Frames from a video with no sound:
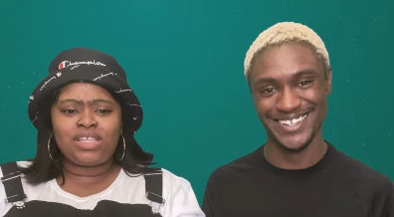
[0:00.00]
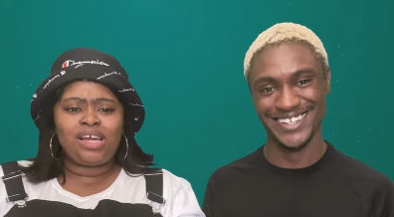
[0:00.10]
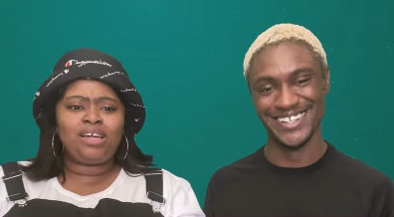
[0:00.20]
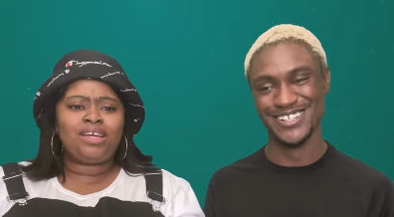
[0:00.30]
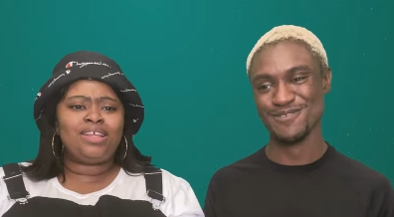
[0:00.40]

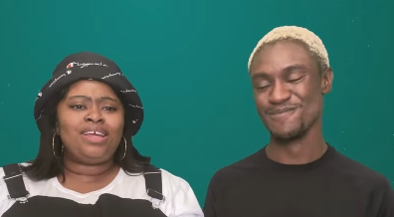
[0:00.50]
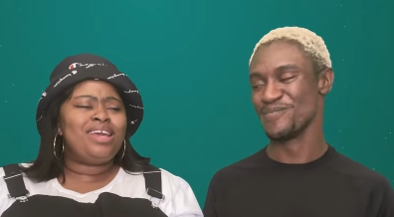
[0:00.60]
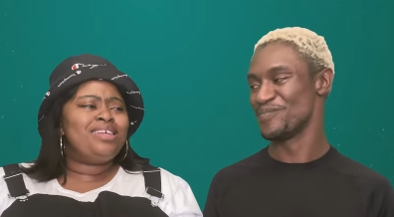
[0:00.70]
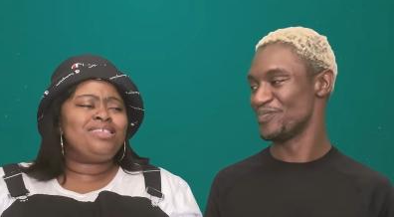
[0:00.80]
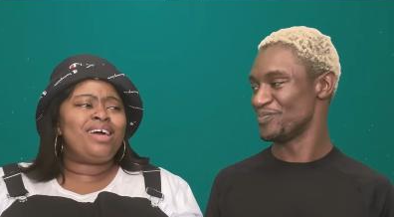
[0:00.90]
Speaker 1: Like,
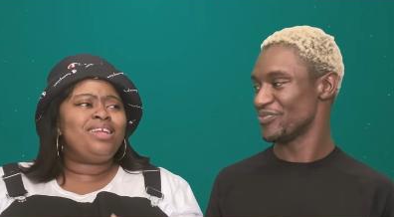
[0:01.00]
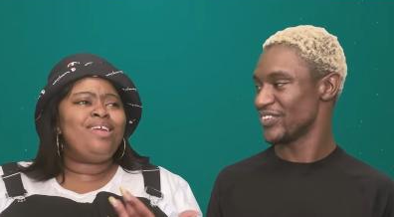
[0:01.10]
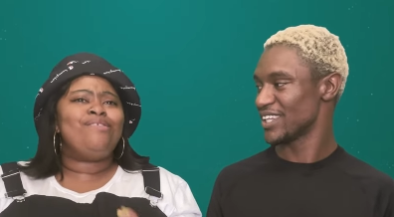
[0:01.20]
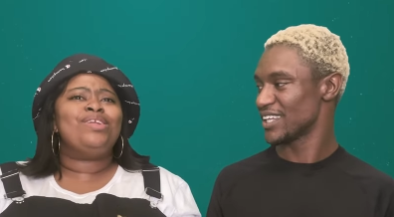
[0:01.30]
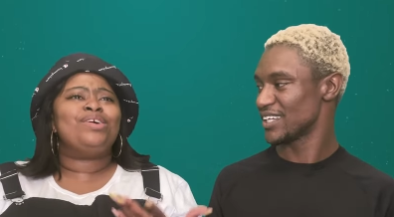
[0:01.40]
is that
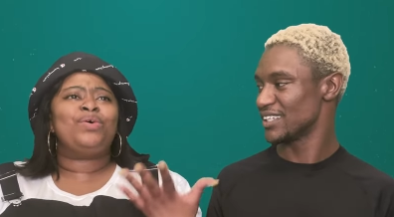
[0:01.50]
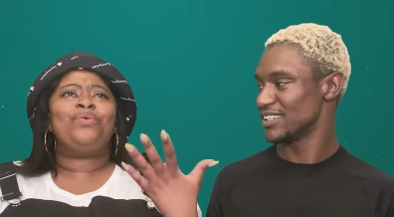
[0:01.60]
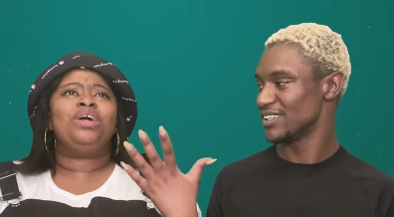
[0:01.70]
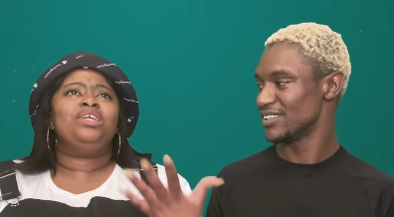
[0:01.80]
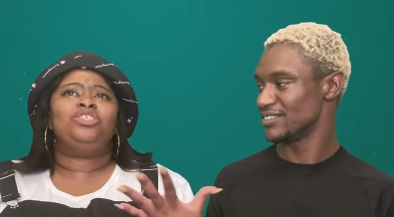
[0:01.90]
even a
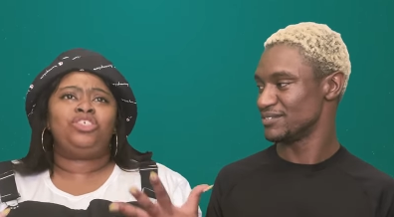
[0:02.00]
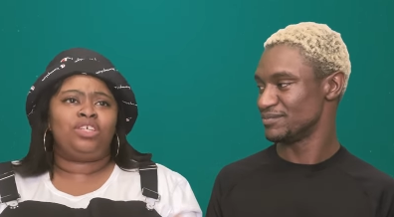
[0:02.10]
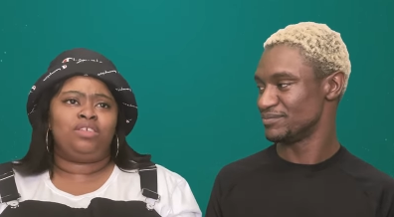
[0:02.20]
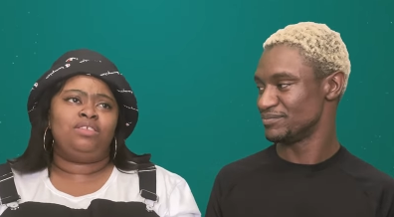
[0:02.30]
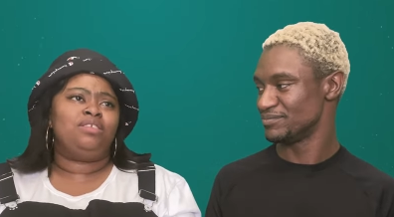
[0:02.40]

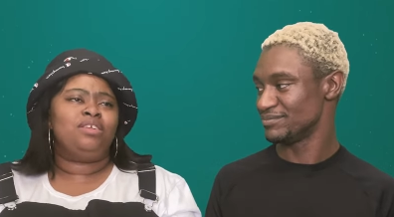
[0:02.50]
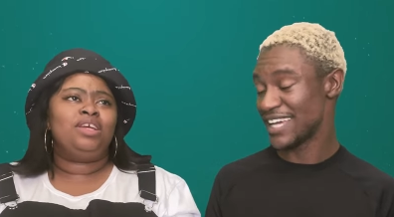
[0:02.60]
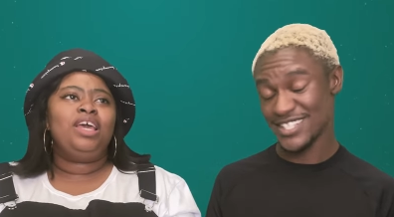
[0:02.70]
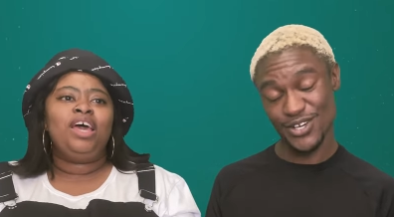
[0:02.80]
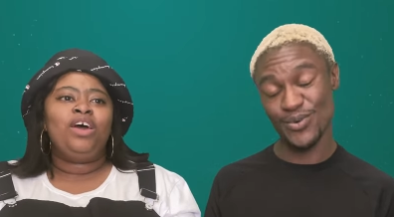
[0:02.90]
question?
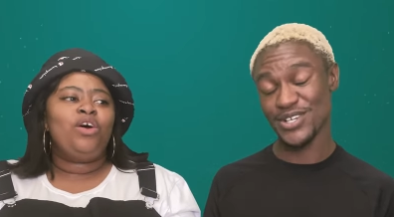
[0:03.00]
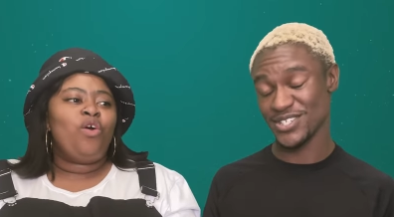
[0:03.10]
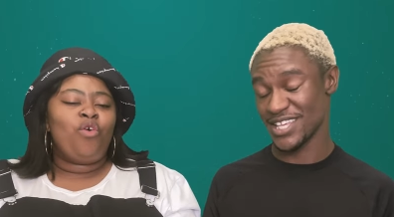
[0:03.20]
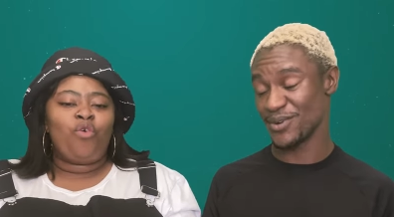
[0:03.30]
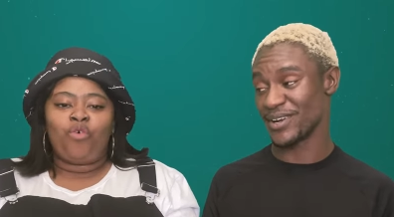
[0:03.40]
That's
Speaker 2: a
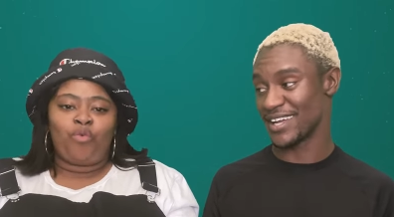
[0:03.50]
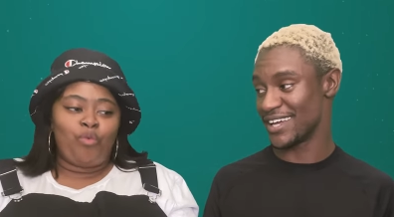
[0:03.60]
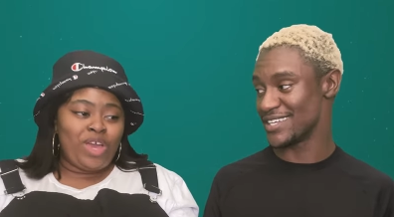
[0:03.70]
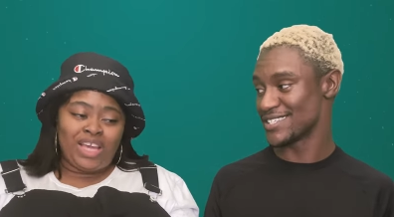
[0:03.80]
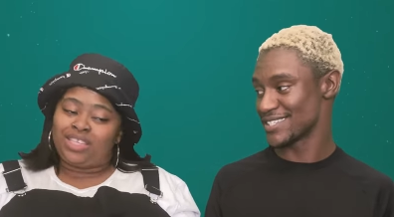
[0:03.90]
question they would
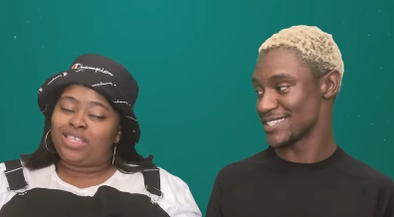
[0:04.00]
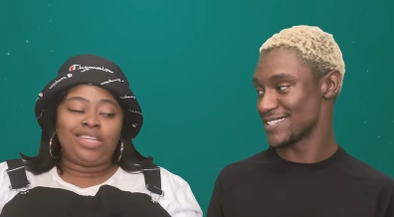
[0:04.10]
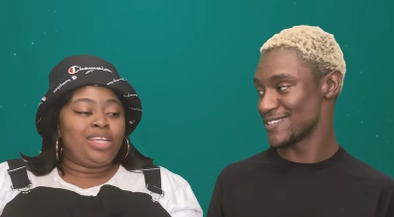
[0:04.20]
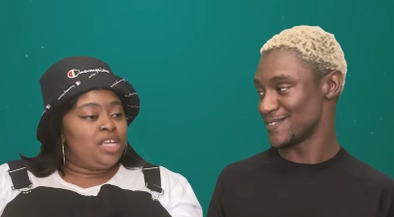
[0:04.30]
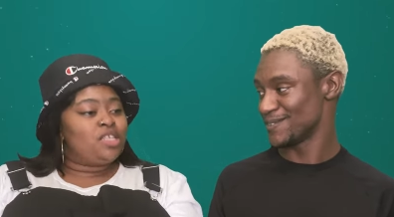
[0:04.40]
ask. We
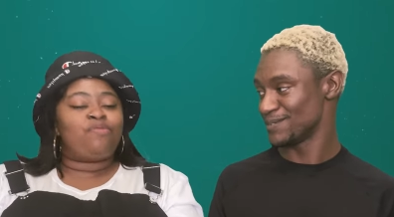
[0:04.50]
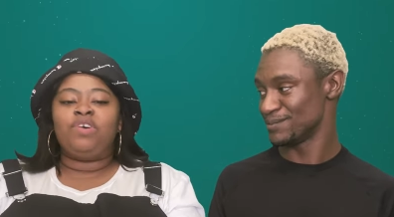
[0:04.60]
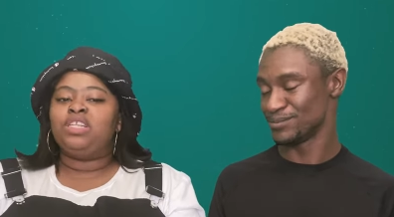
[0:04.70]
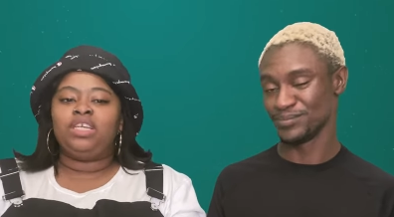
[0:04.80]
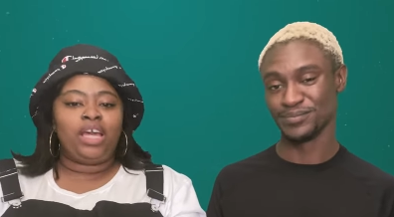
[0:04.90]
Speaker 1: sneeze
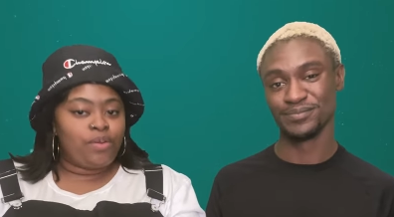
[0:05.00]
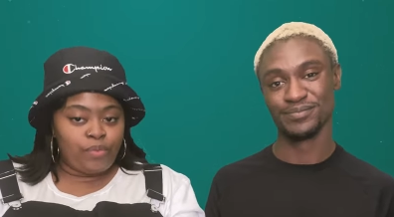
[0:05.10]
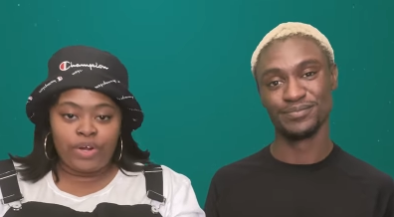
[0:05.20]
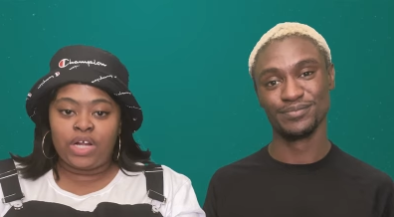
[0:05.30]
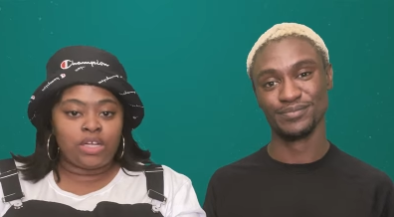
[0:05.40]
funny and
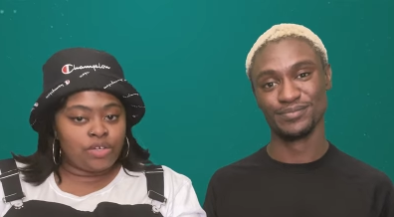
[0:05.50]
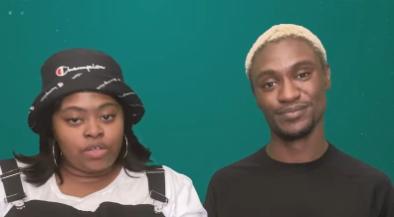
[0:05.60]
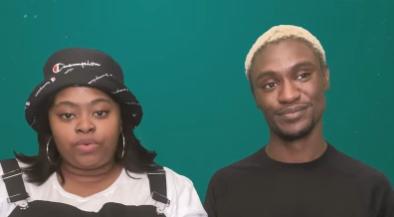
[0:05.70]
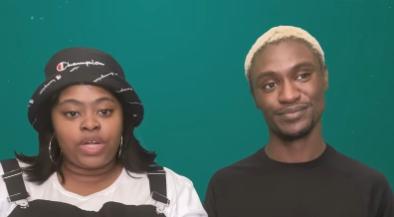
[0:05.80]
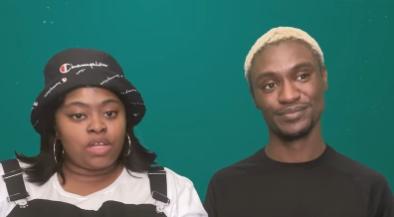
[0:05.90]
we're under
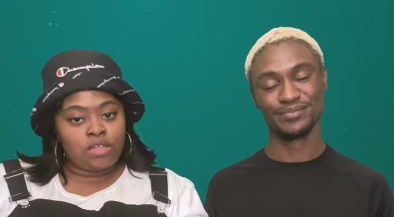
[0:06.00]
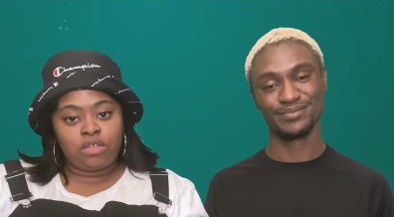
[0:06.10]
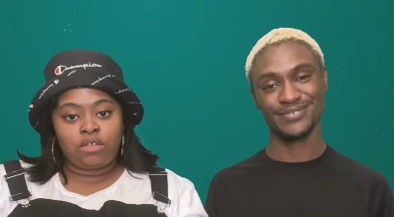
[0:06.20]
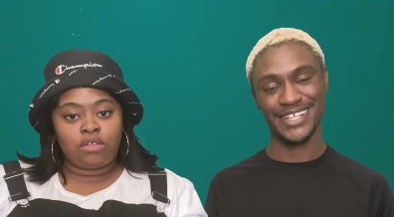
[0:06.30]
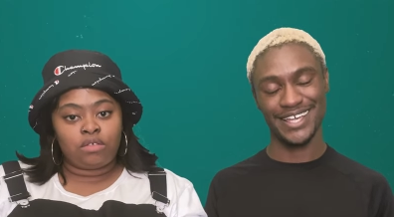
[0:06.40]

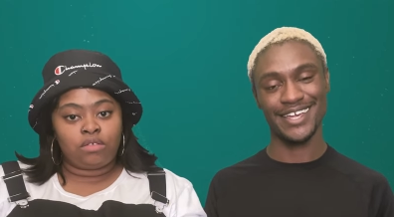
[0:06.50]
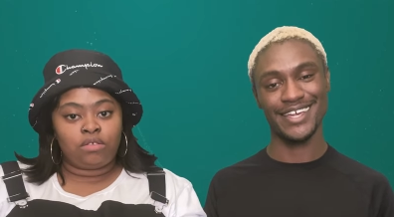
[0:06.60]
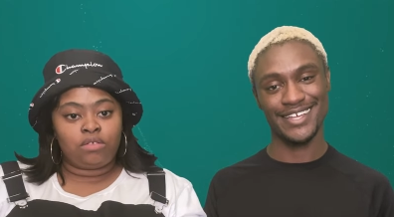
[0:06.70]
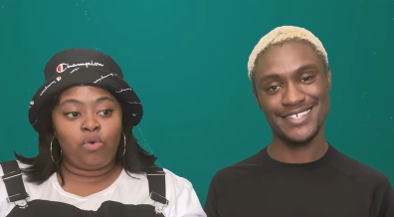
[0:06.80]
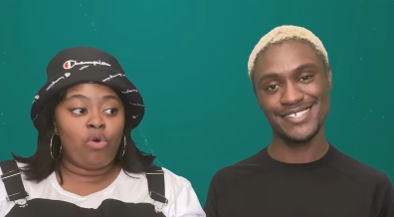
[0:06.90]
arrest.
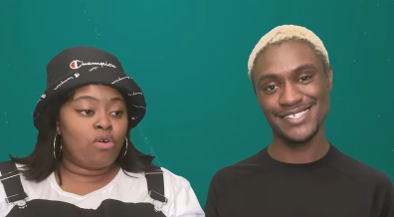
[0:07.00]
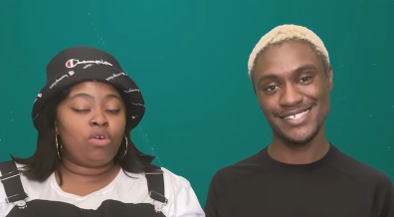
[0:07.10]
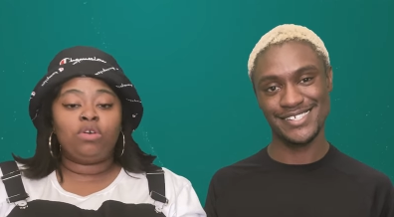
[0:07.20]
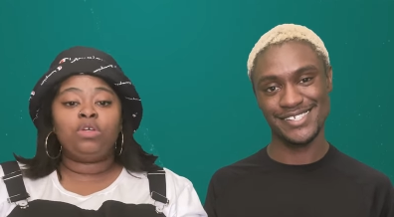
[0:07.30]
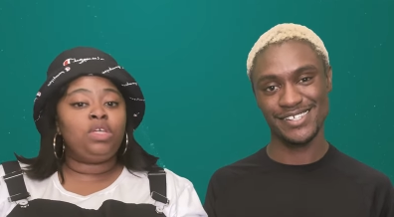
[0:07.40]
Yes.
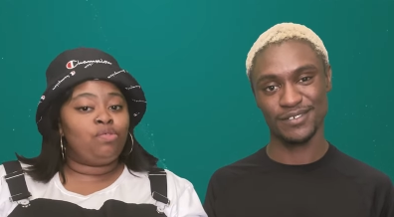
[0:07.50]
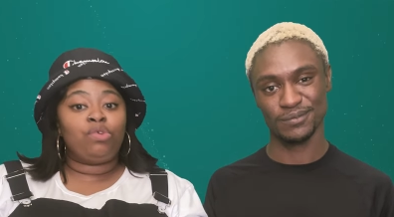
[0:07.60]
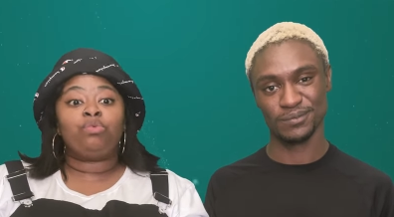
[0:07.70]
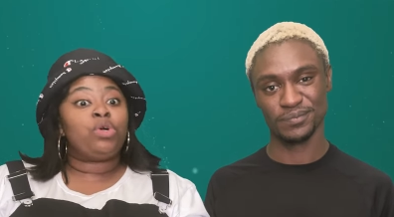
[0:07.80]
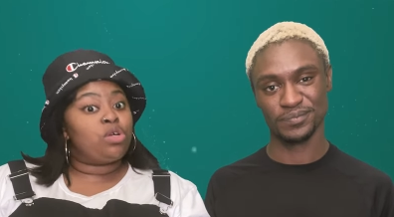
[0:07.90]
Or
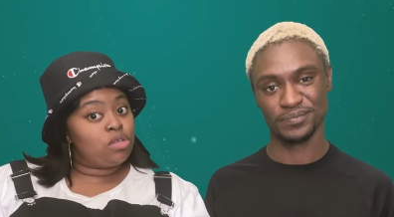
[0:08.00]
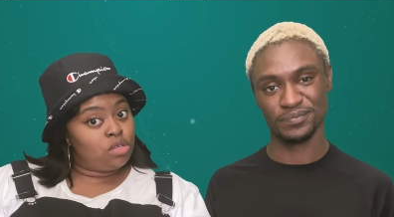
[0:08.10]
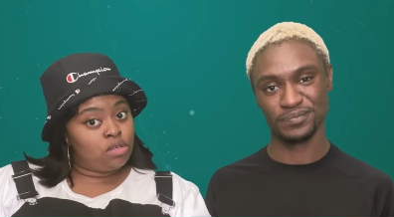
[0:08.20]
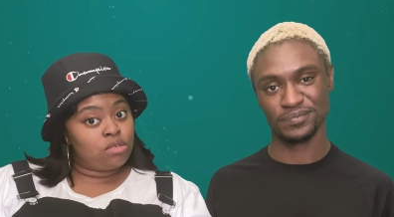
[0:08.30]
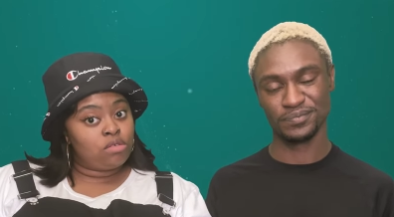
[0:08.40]
even worse,